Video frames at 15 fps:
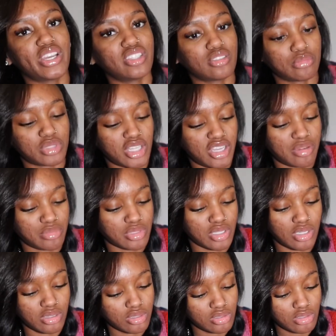white sometimes.
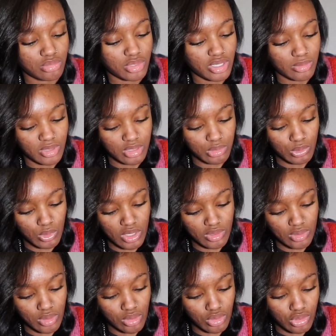Like, I don't know why I'm about to be
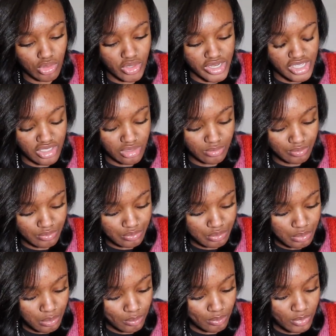walking around looking crazy.
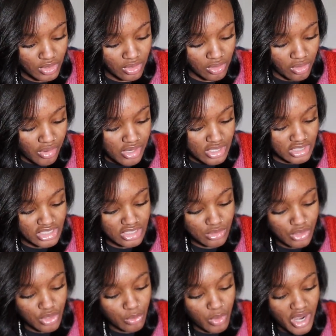I don't
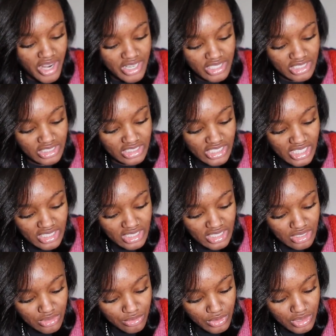know why I got
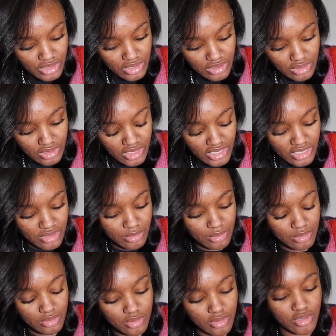these freaking. I got
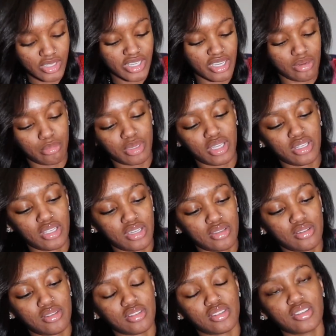a band-aid
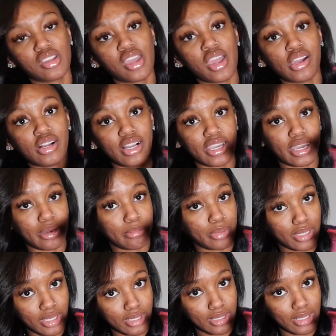in here. I got a
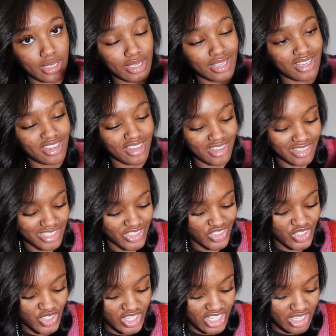band-aid. I don't even
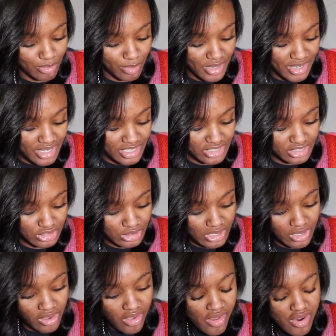know I had a band-aid in here.
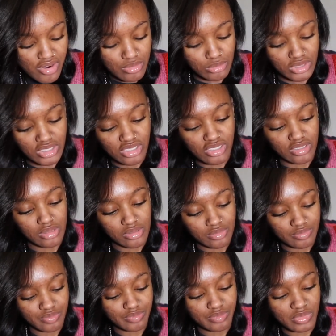But,
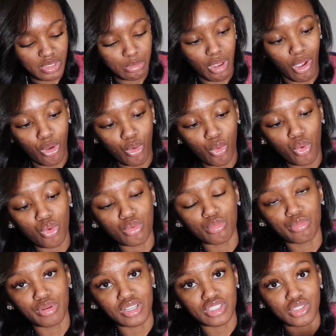my
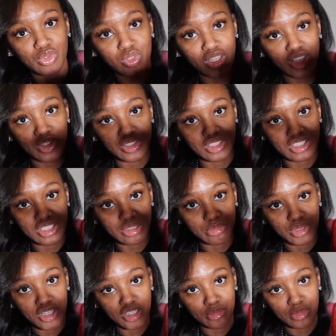old press-on nails is in the
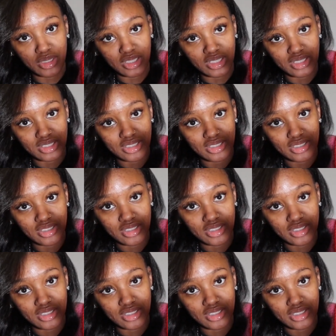bottom of this